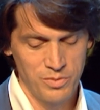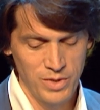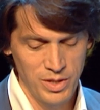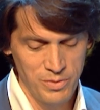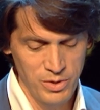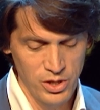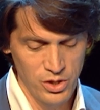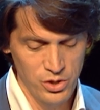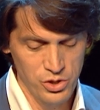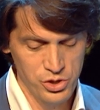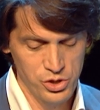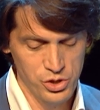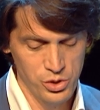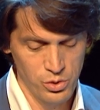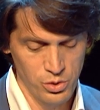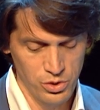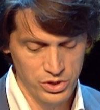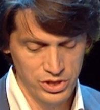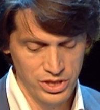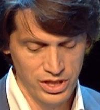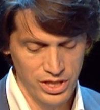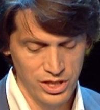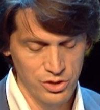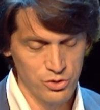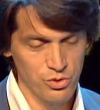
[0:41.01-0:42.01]
maybe a
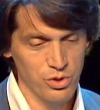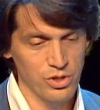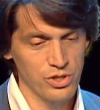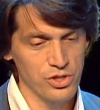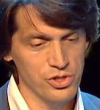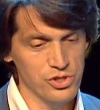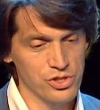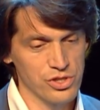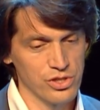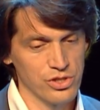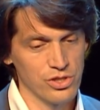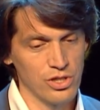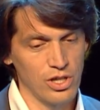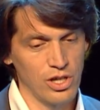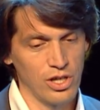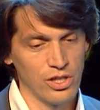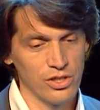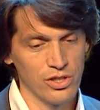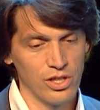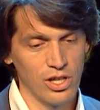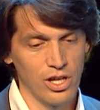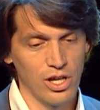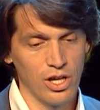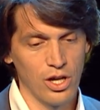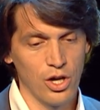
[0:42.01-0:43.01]
short introduction
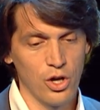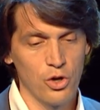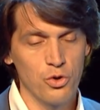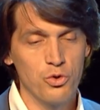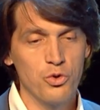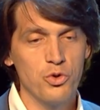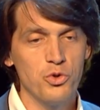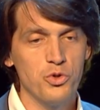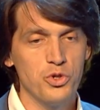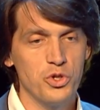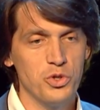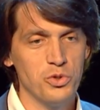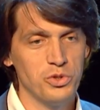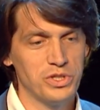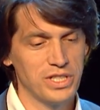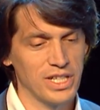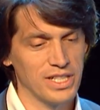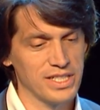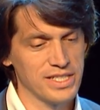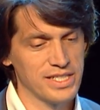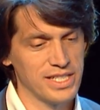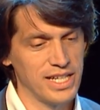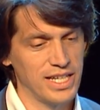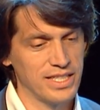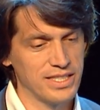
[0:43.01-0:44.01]
on who
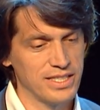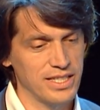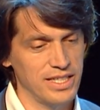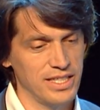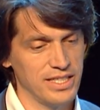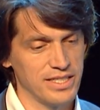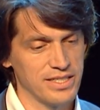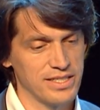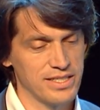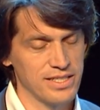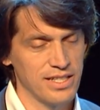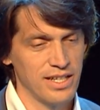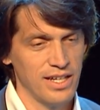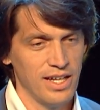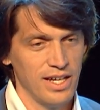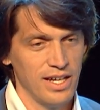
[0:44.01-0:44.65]
Eutelsat is.